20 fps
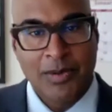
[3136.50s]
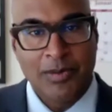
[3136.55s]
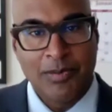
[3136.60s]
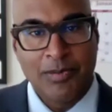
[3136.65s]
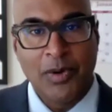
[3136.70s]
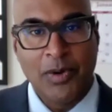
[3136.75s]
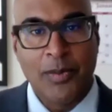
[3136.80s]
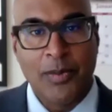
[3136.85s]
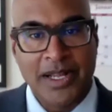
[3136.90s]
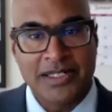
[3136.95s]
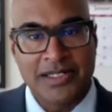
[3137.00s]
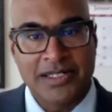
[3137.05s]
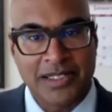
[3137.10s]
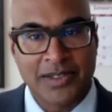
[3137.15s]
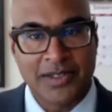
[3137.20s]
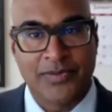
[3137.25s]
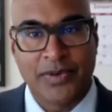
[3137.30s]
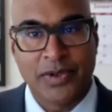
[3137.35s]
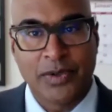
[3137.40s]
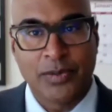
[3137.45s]
Mo Magic in
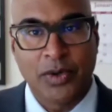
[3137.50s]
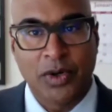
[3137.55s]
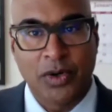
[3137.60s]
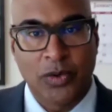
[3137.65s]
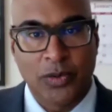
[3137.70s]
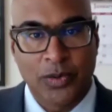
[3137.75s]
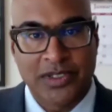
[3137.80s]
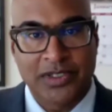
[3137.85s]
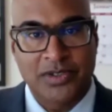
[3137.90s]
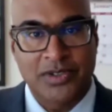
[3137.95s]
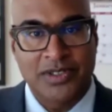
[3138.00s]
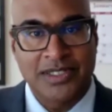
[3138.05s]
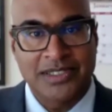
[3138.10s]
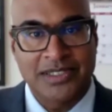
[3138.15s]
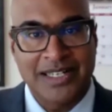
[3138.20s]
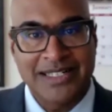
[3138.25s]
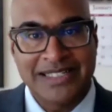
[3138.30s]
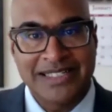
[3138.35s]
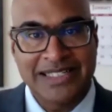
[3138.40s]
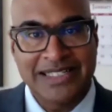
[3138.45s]
the Fillmore, which are
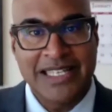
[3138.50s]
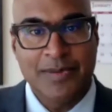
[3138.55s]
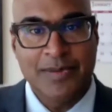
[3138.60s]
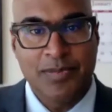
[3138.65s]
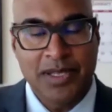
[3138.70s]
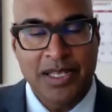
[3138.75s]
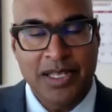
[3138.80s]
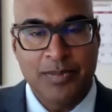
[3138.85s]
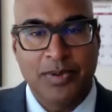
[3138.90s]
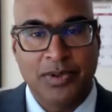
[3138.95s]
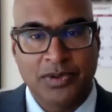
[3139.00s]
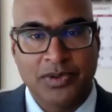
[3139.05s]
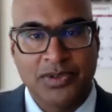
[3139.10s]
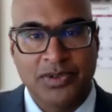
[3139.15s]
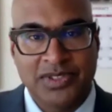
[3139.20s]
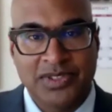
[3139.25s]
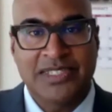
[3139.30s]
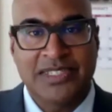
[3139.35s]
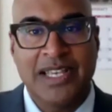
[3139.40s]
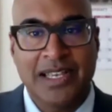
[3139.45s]
designed to keep people
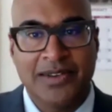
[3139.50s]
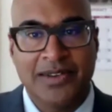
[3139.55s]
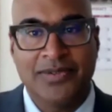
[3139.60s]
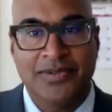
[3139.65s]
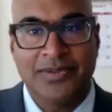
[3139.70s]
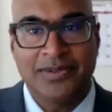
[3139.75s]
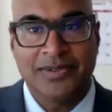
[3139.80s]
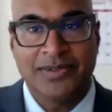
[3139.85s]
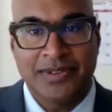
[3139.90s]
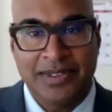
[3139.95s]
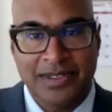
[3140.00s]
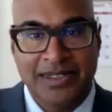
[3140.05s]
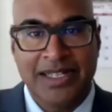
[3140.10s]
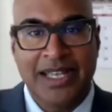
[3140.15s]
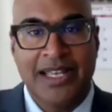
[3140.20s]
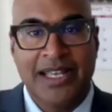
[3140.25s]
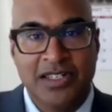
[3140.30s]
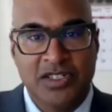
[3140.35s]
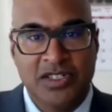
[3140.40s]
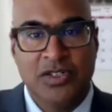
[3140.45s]
safe, to
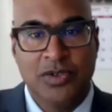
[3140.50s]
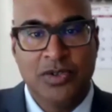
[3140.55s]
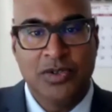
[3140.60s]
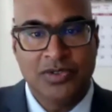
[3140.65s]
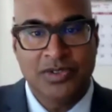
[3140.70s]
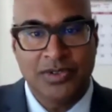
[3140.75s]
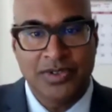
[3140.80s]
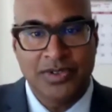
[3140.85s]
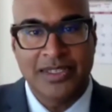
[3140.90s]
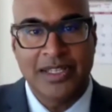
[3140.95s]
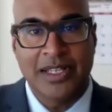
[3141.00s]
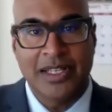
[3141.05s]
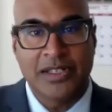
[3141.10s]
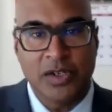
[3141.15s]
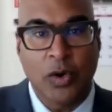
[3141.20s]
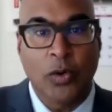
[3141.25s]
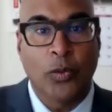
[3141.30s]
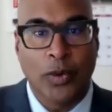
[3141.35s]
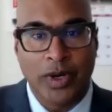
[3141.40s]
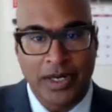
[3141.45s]
engage youth so that they
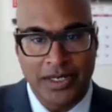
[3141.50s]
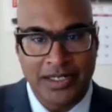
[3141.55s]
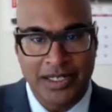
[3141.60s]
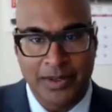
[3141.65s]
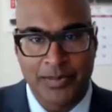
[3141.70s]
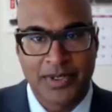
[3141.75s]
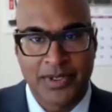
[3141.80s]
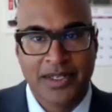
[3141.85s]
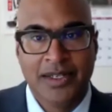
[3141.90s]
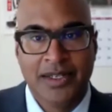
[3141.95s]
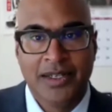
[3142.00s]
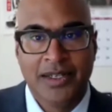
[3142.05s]
don't wind up,